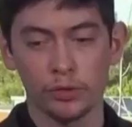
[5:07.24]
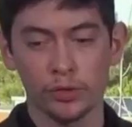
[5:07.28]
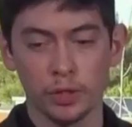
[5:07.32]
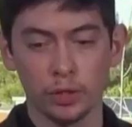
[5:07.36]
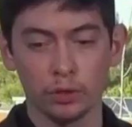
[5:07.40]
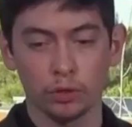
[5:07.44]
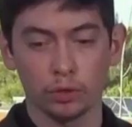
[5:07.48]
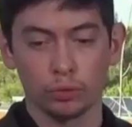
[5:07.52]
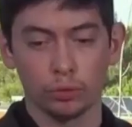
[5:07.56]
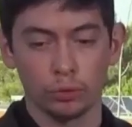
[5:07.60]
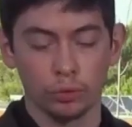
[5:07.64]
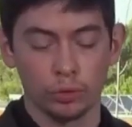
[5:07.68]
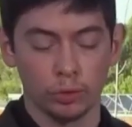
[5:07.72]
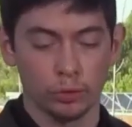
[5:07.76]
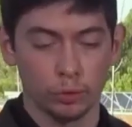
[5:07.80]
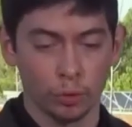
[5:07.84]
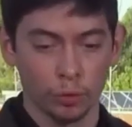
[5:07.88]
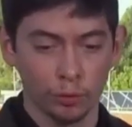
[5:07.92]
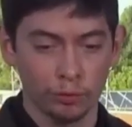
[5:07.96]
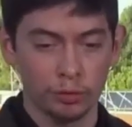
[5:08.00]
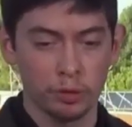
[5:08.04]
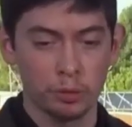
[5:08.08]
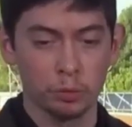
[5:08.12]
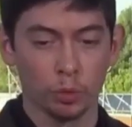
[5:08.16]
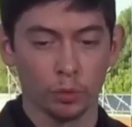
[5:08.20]
which is,
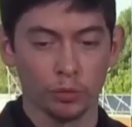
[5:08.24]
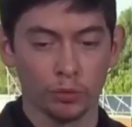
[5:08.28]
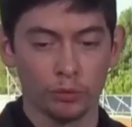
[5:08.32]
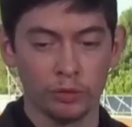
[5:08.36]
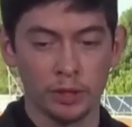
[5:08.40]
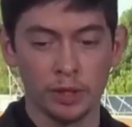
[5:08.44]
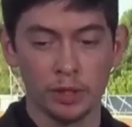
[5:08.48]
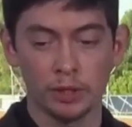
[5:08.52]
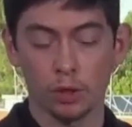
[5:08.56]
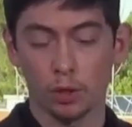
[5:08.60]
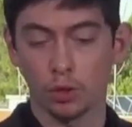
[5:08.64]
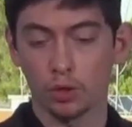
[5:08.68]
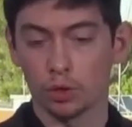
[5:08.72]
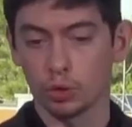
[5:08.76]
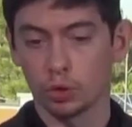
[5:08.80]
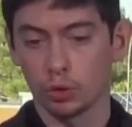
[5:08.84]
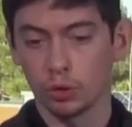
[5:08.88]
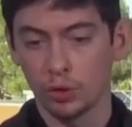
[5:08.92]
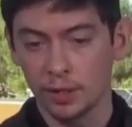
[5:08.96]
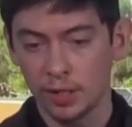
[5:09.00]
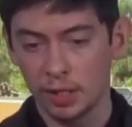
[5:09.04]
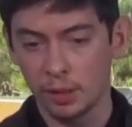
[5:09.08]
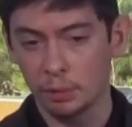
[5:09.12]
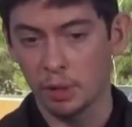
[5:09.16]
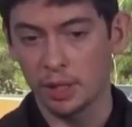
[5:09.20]
in
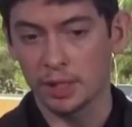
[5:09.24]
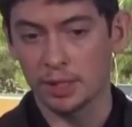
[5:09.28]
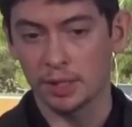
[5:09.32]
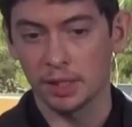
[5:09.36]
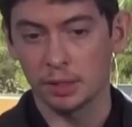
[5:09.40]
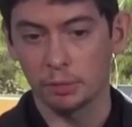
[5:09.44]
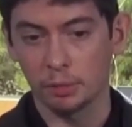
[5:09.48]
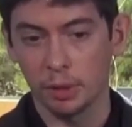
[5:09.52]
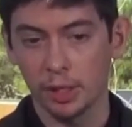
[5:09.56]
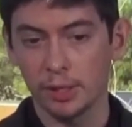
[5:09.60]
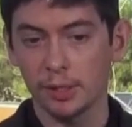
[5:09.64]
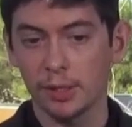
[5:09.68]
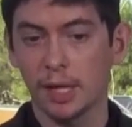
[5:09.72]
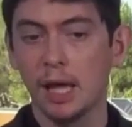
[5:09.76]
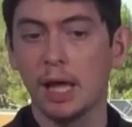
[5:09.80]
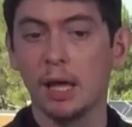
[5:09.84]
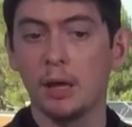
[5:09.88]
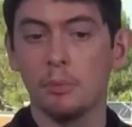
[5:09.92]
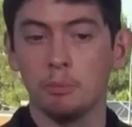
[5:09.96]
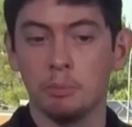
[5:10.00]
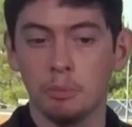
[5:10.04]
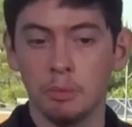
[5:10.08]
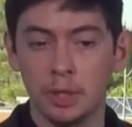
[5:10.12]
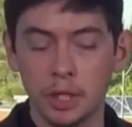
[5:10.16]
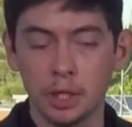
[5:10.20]
fact,
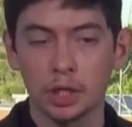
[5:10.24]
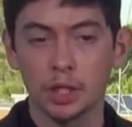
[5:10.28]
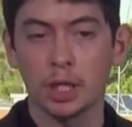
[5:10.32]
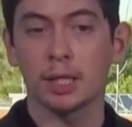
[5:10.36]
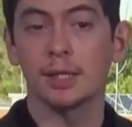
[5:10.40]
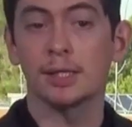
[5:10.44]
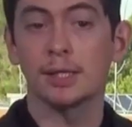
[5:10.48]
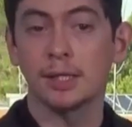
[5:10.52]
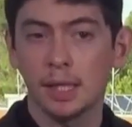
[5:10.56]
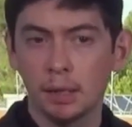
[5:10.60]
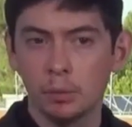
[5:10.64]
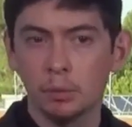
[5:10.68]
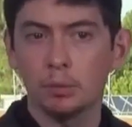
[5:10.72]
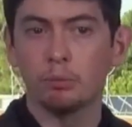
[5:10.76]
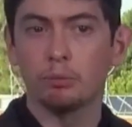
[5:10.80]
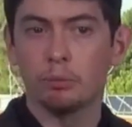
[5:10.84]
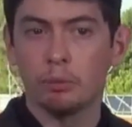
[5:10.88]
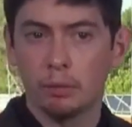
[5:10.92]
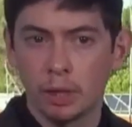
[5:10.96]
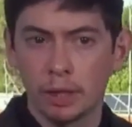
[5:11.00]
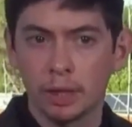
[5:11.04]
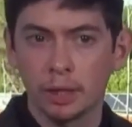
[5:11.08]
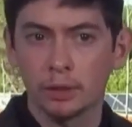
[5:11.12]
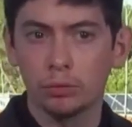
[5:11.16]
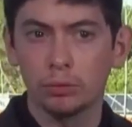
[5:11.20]
operationalizing mistrust.
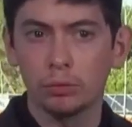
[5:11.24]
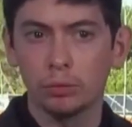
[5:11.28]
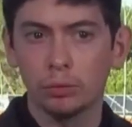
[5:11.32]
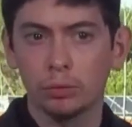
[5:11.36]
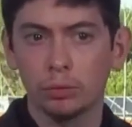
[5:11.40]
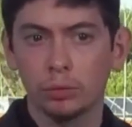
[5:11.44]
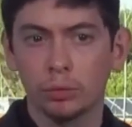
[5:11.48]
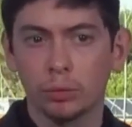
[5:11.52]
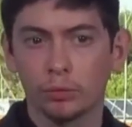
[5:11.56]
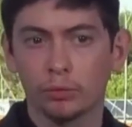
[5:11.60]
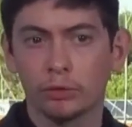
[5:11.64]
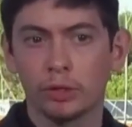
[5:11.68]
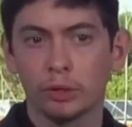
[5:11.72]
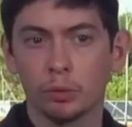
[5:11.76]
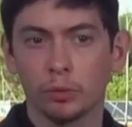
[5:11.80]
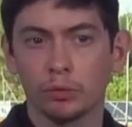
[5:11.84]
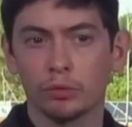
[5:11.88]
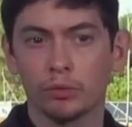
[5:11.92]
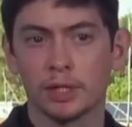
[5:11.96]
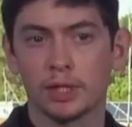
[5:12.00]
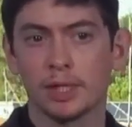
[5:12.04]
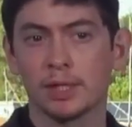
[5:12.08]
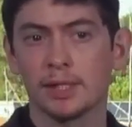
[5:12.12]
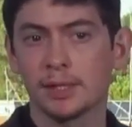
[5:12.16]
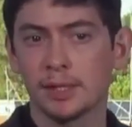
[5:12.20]
So
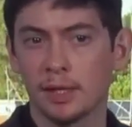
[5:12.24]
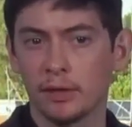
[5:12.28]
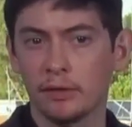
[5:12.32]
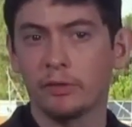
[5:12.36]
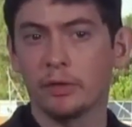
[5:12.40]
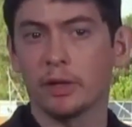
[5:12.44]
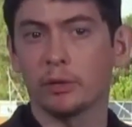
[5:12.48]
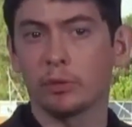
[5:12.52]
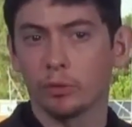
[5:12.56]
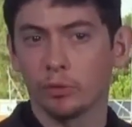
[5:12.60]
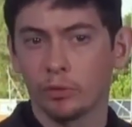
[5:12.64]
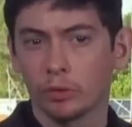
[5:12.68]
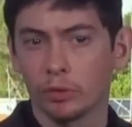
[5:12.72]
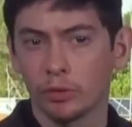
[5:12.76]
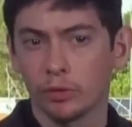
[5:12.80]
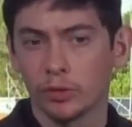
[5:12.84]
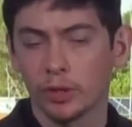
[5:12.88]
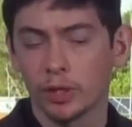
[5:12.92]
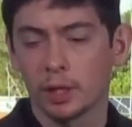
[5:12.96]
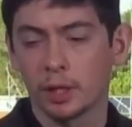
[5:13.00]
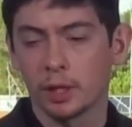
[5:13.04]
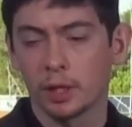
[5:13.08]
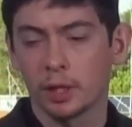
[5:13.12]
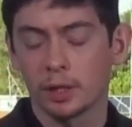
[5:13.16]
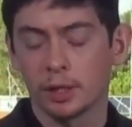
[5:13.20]
digitalization transforms
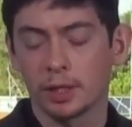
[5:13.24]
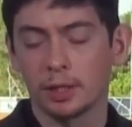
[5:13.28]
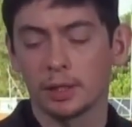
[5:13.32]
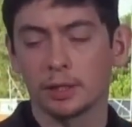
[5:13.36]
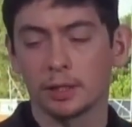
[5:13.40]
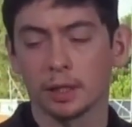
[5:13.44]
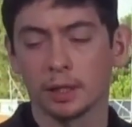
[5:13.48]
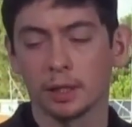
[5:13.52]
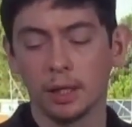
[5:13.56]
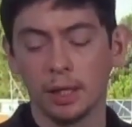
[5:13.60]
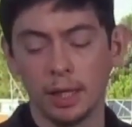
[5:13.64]
the values